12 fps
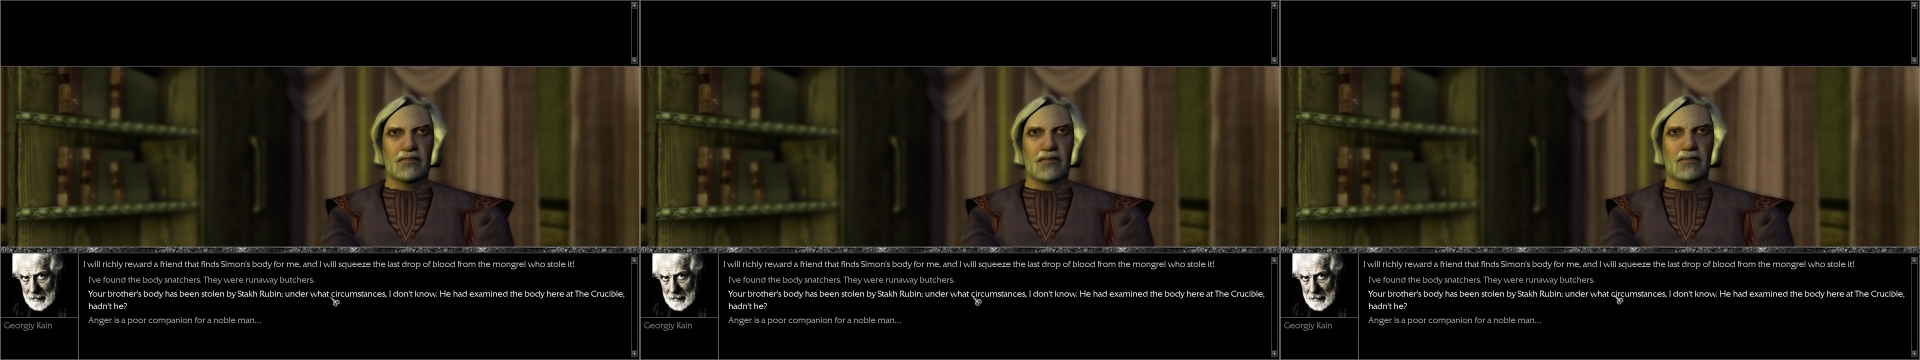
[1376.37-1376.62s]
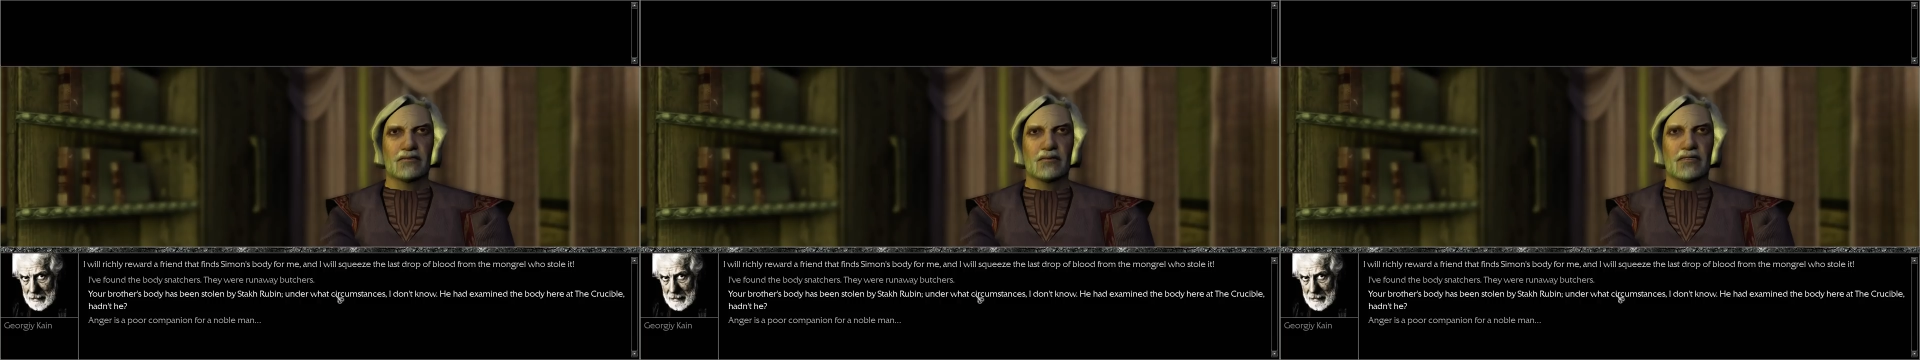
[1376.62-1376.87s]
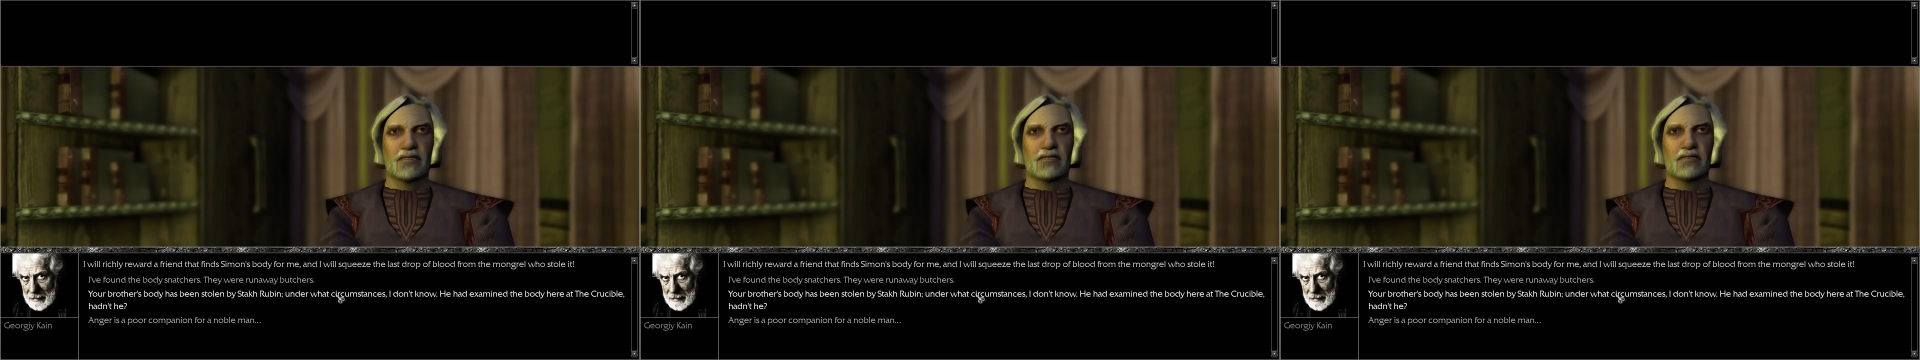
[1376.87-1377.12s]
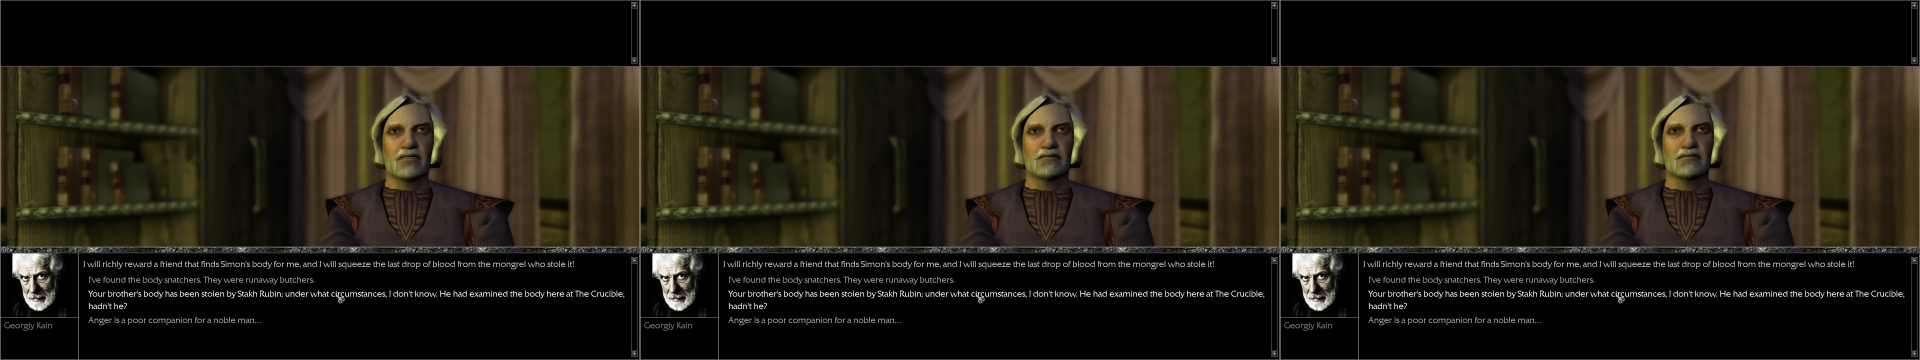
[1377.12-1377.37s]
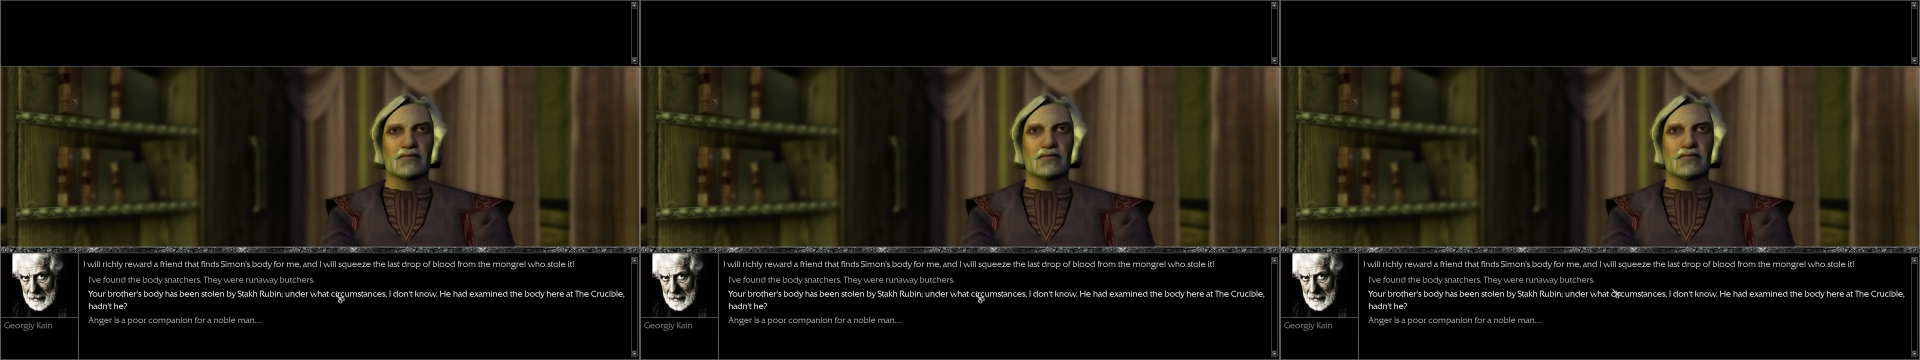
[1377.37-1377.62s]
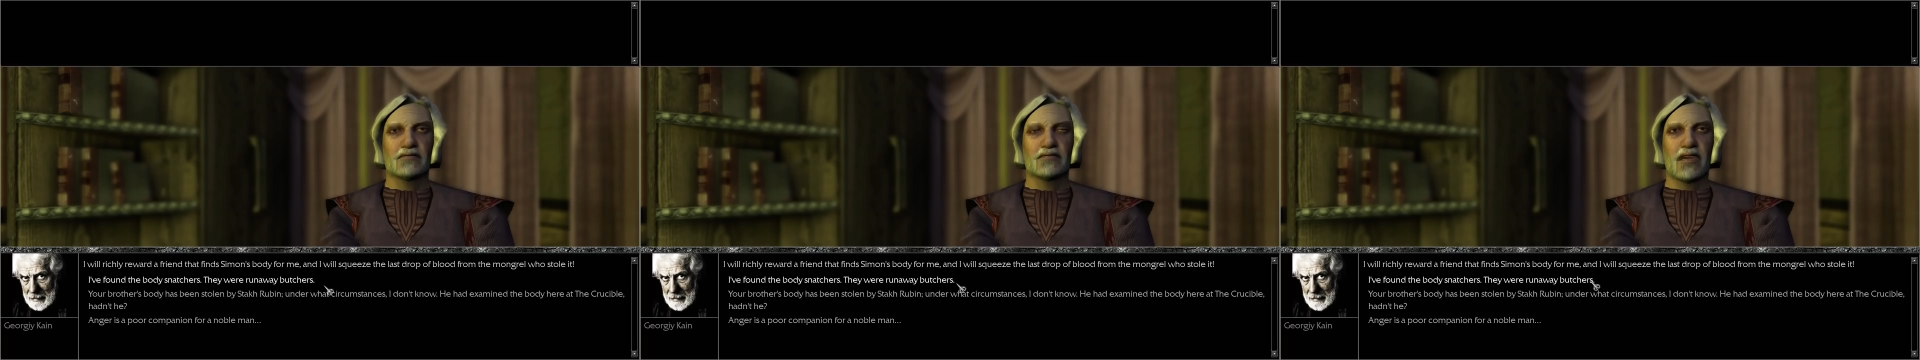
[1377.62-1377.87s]
More foolish
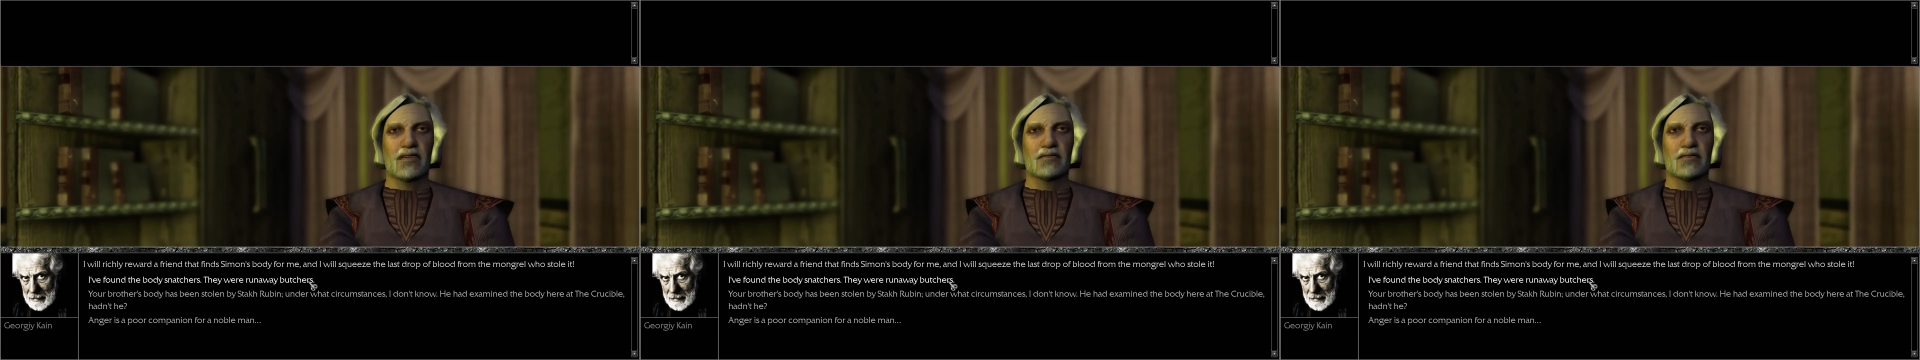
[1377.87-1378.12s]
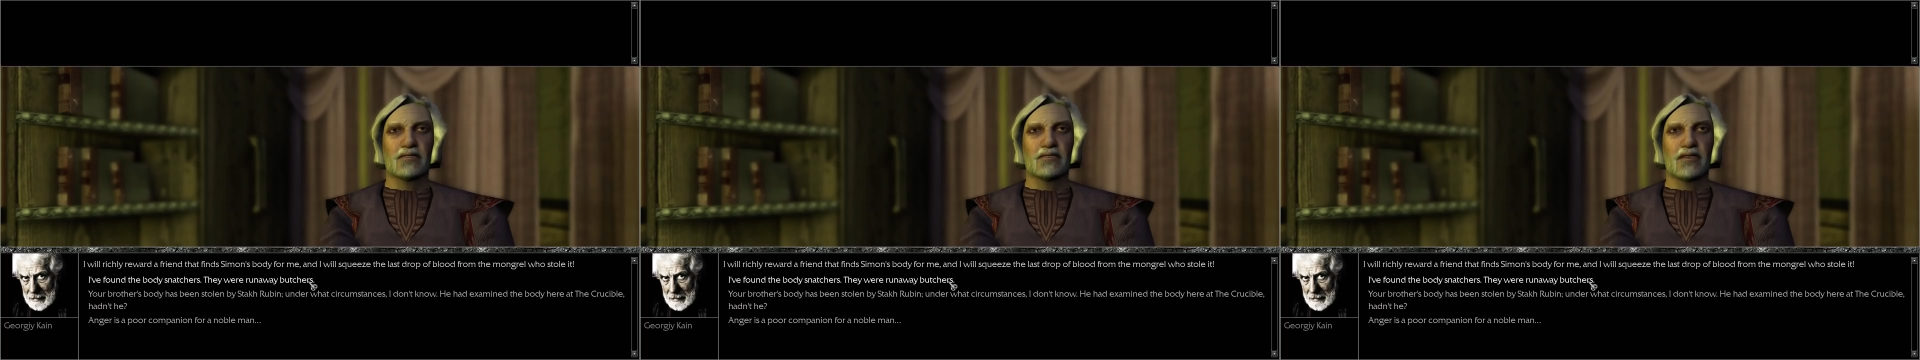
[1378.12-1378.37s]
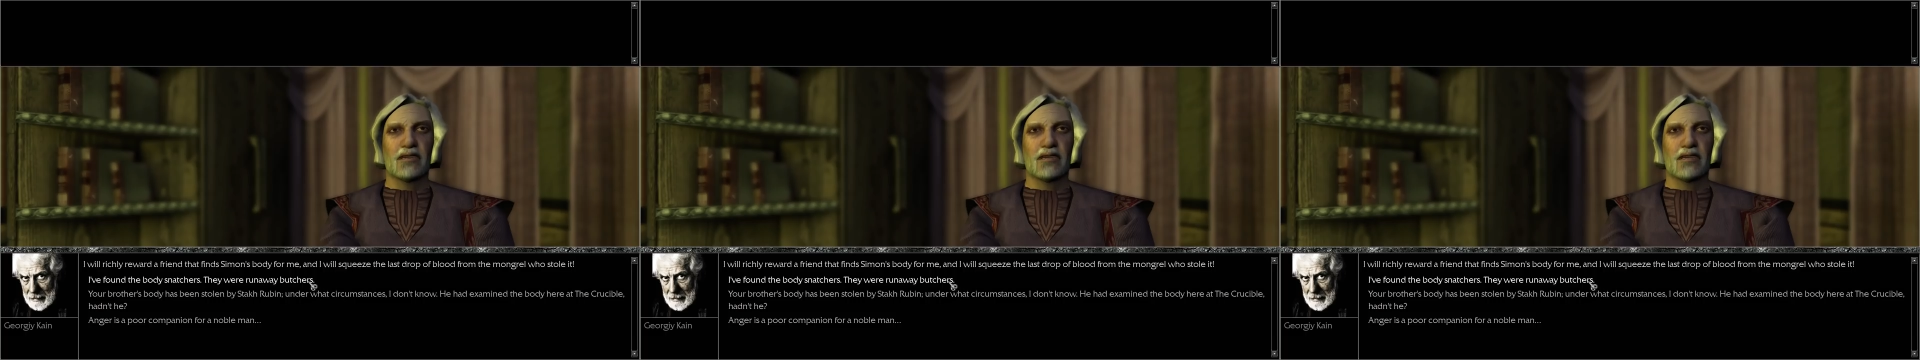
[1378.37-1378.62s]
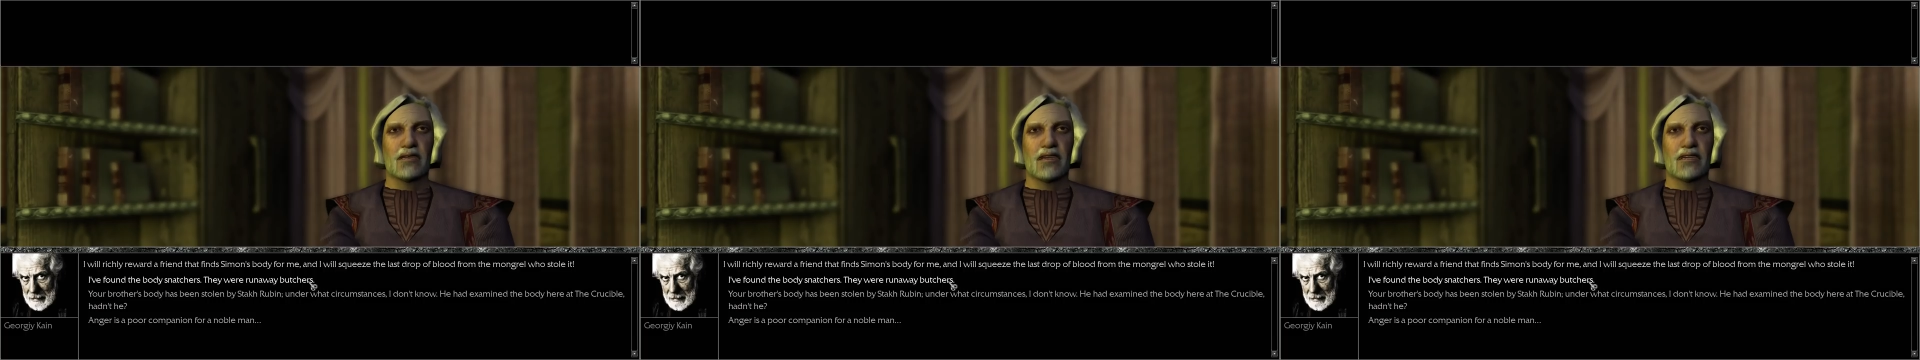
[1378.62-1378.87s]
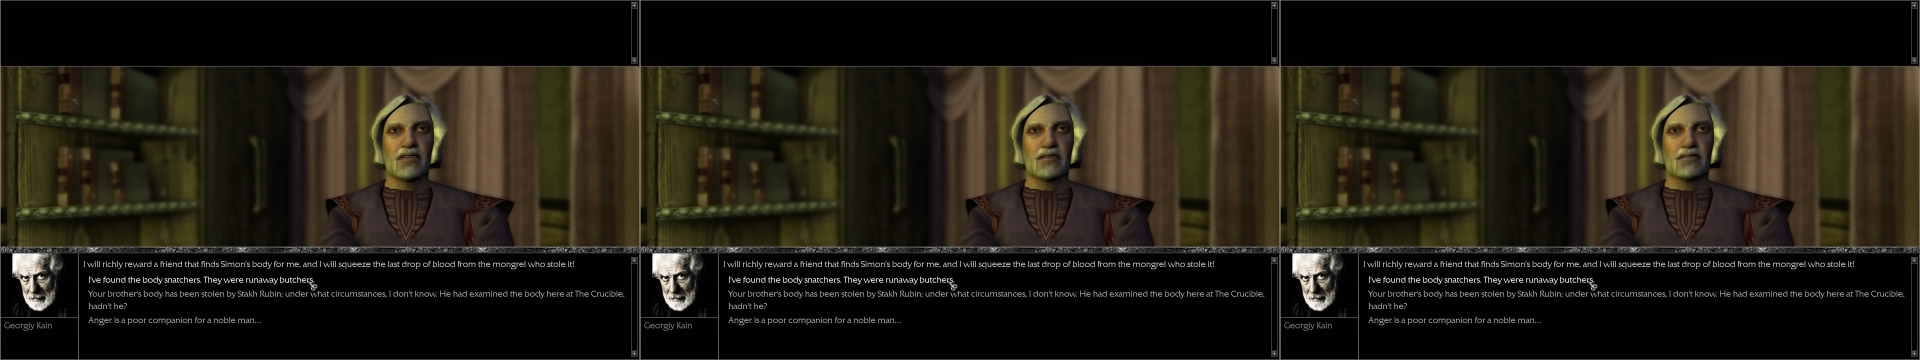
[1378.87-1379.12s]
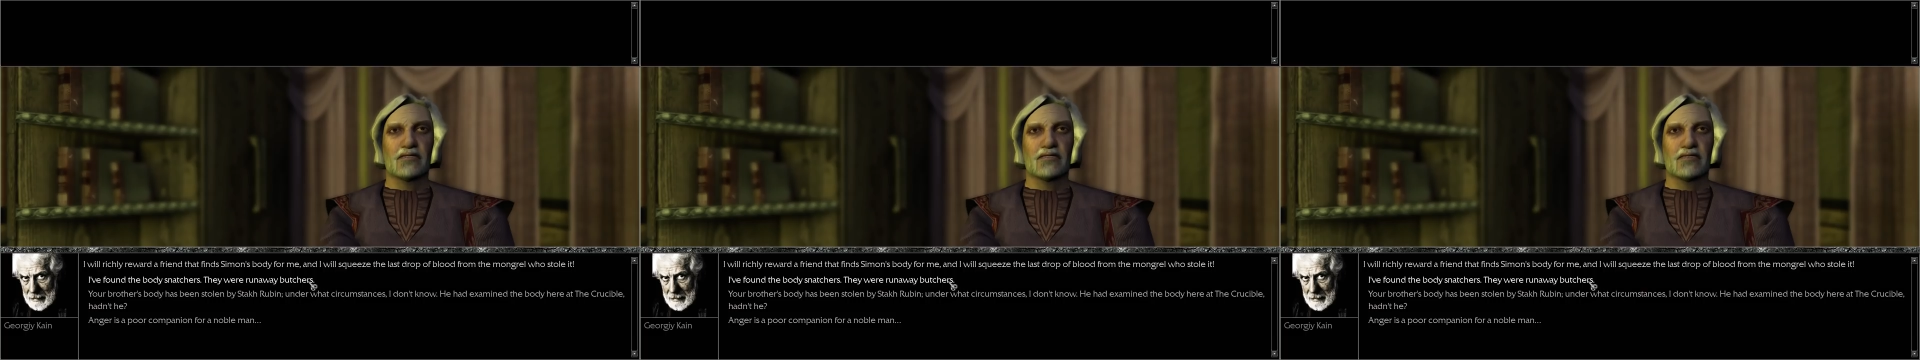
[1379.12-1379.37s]
and more
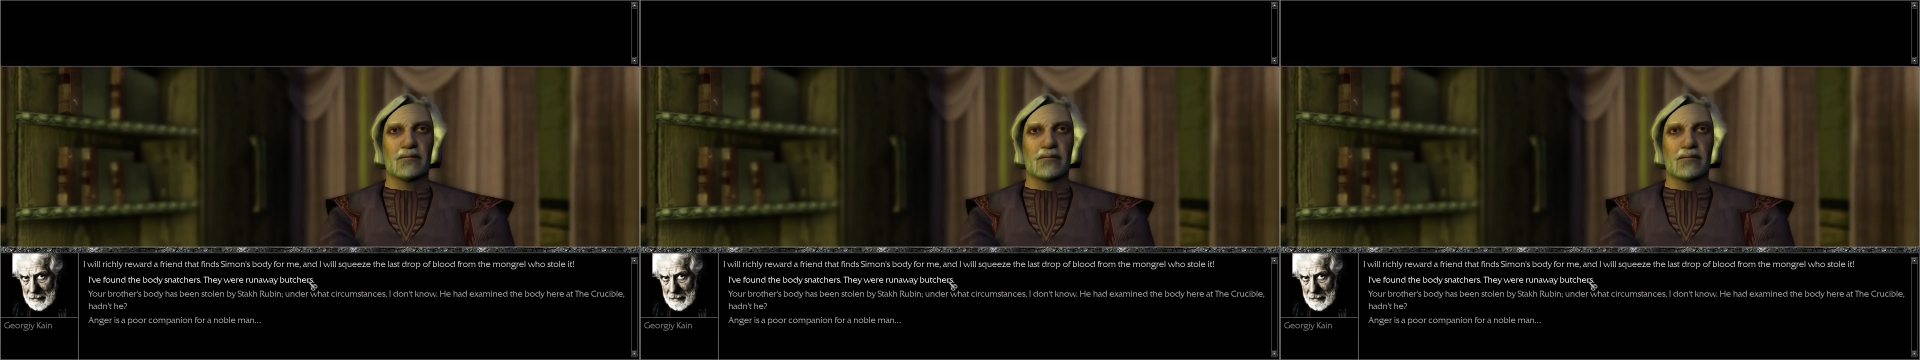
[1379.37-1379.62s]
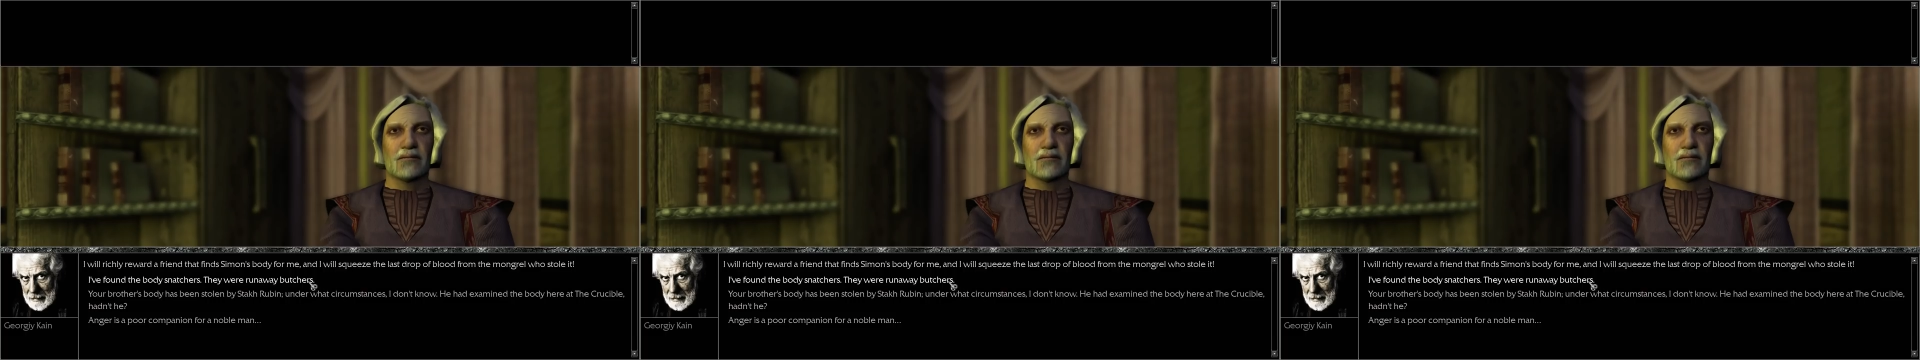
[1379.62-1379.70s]
wise.